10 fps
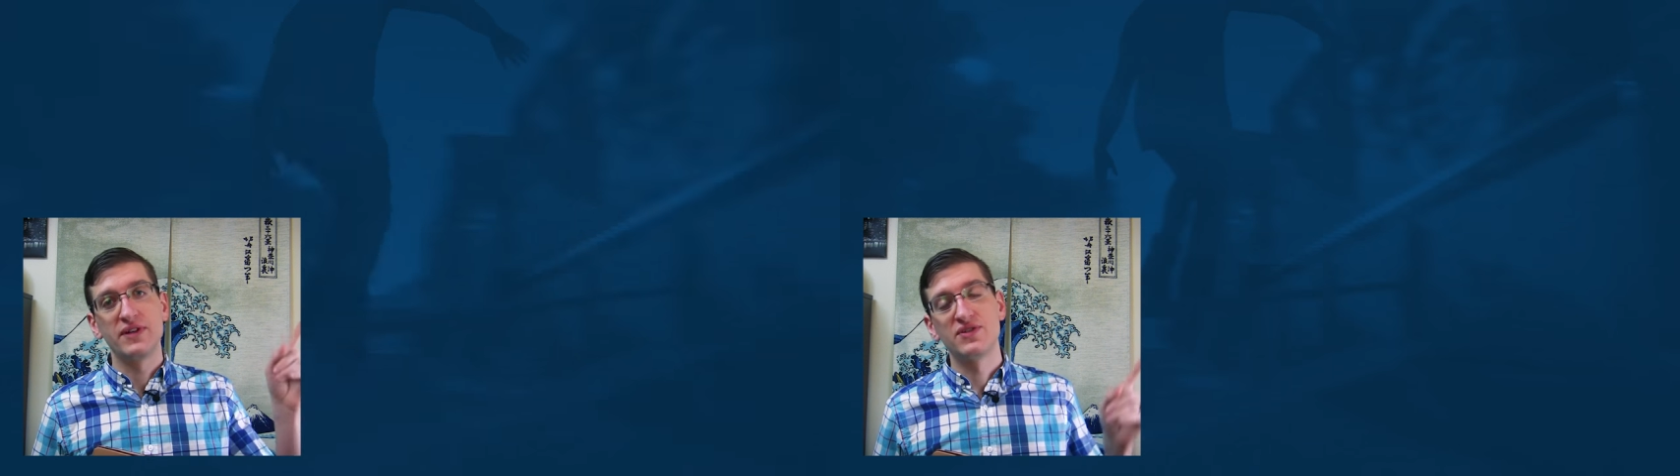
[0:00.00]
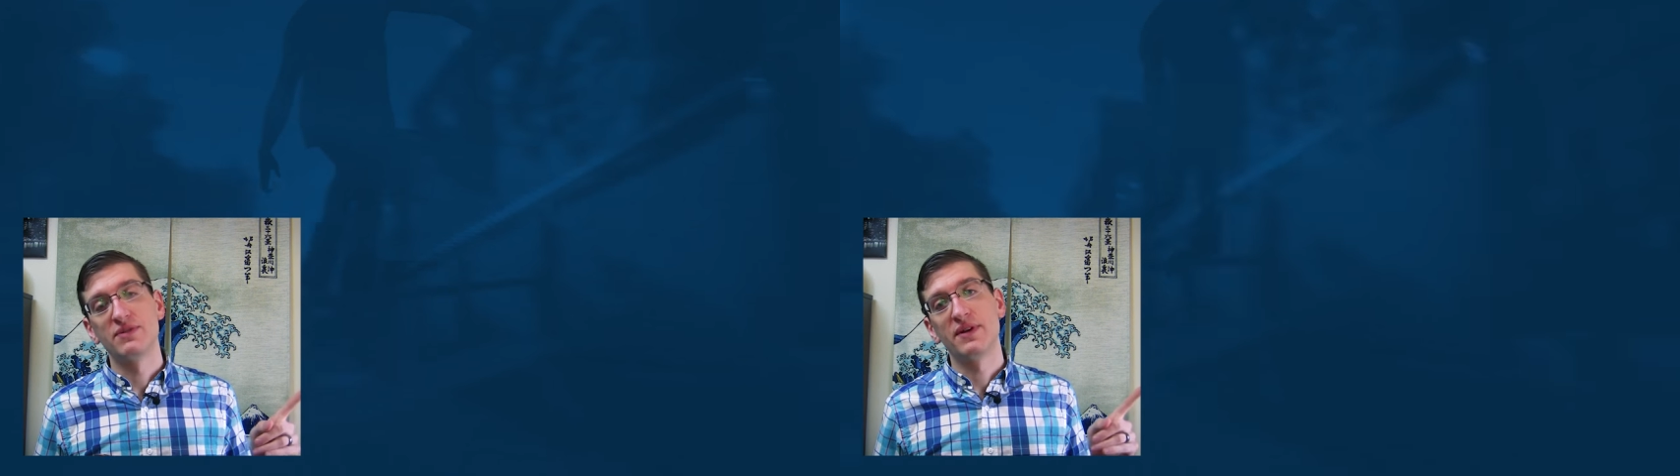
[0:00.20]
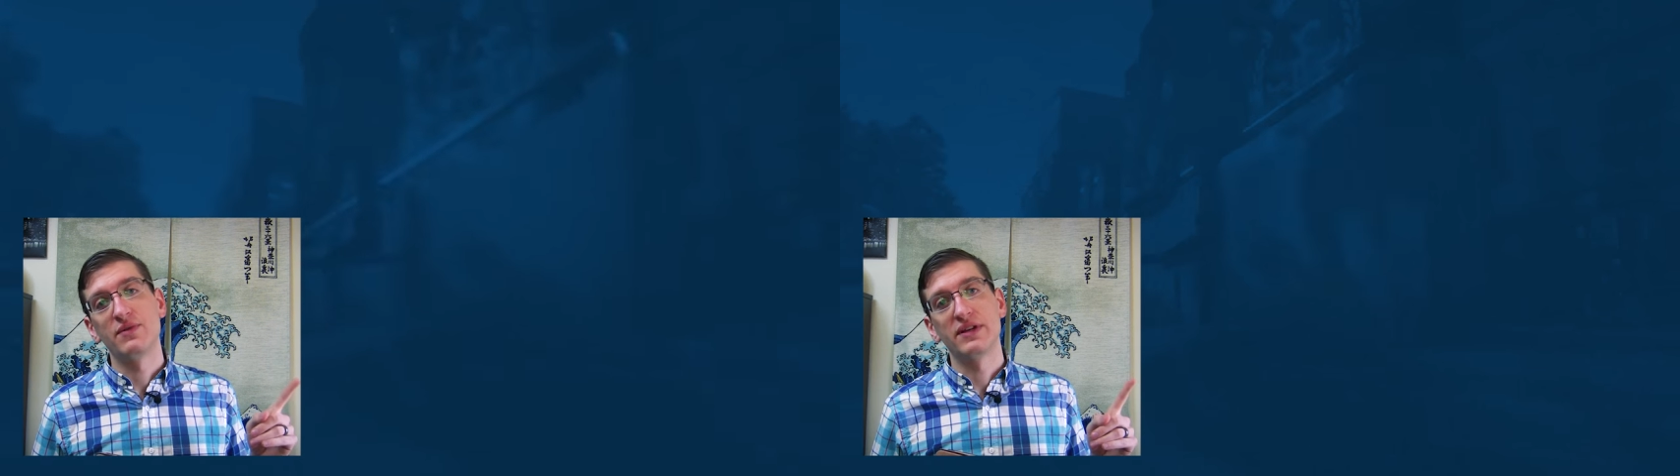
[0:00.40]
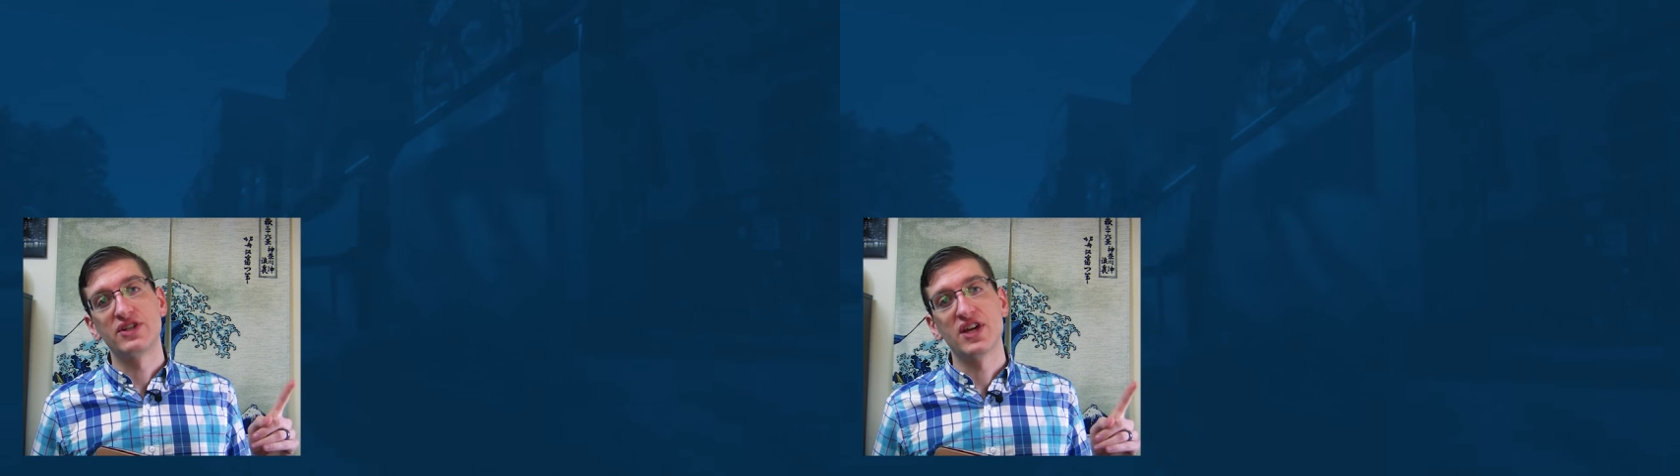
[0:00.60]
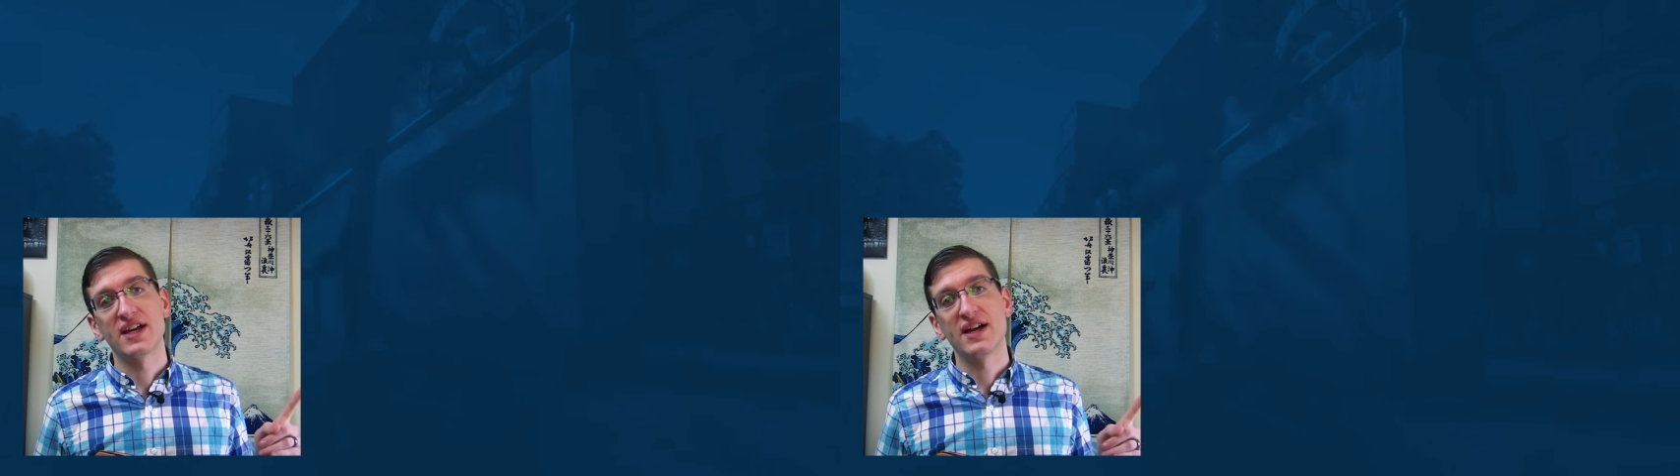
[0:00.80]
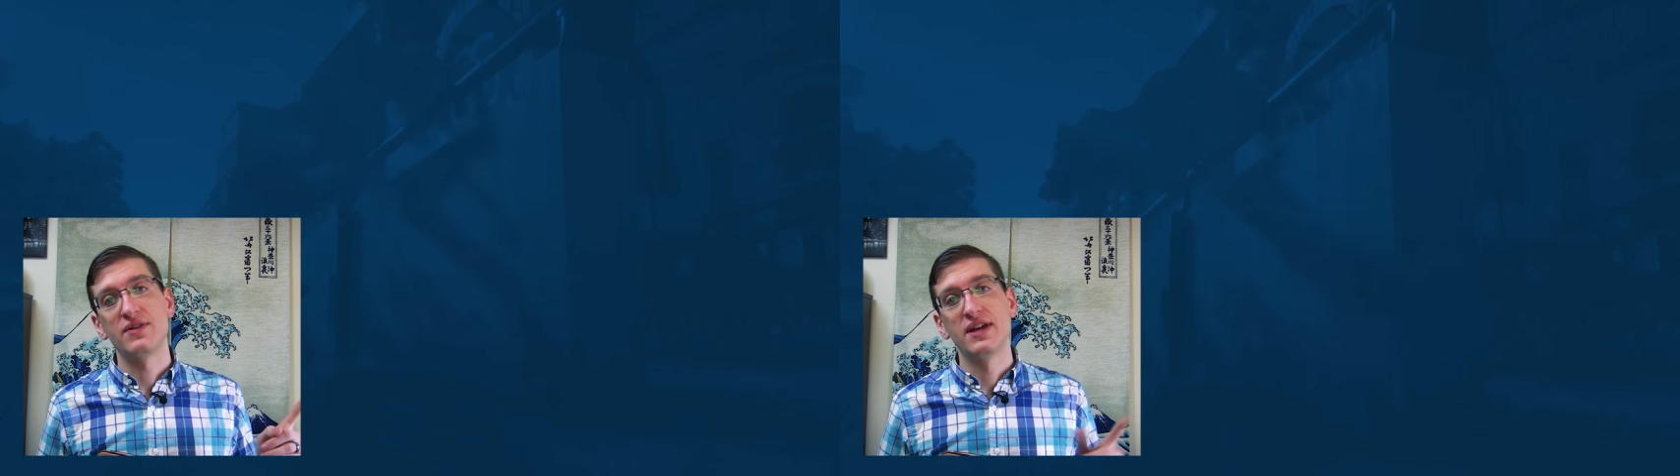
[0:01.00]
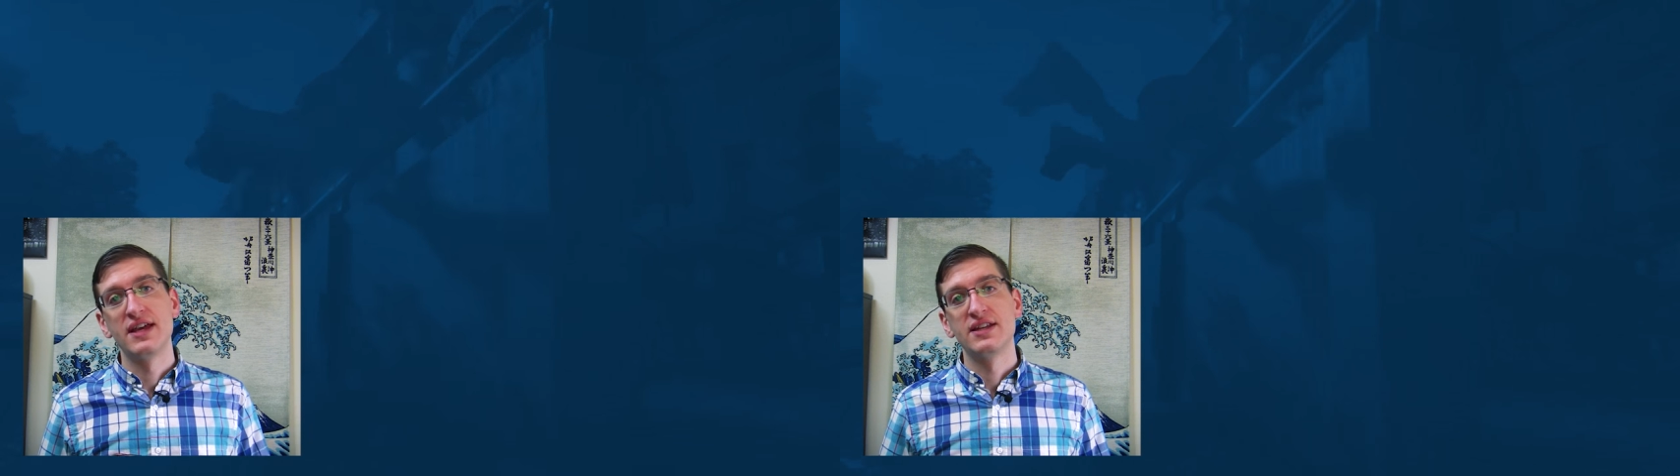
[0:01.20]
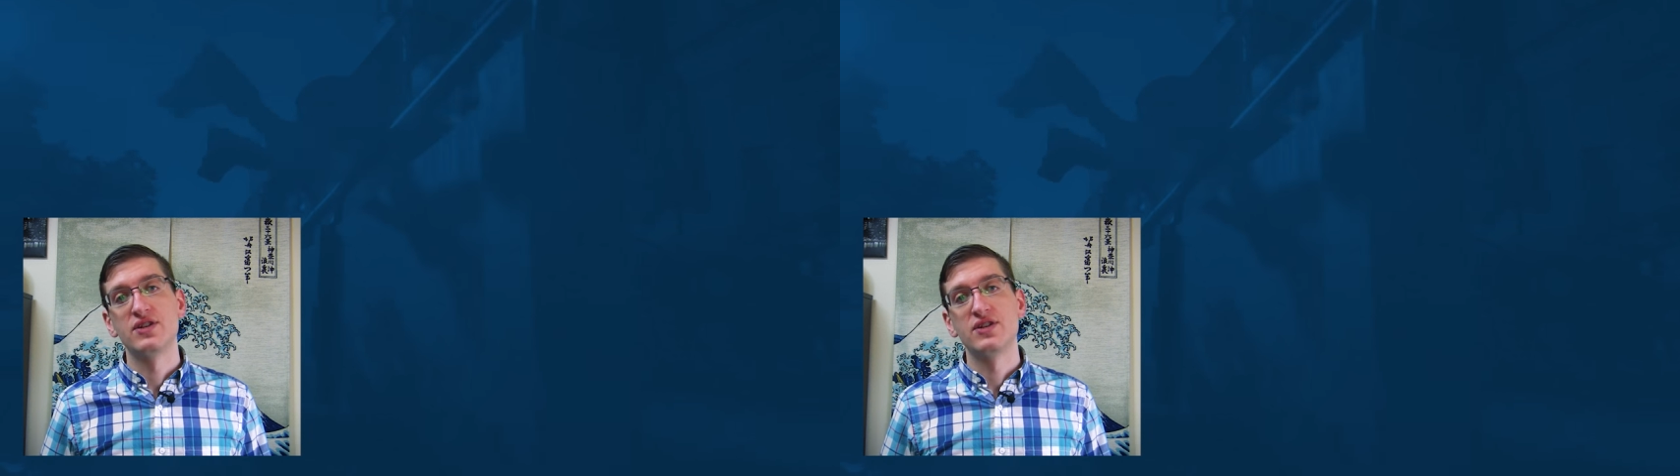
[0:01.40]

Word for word: videos you might want to check out.